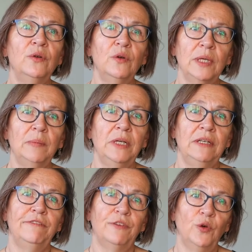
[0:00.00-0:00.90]
very
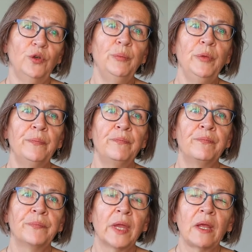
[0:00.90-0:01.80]
hard to get back
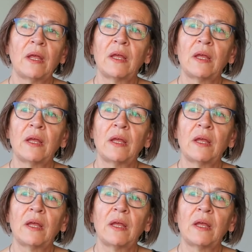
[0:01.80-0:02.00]
from.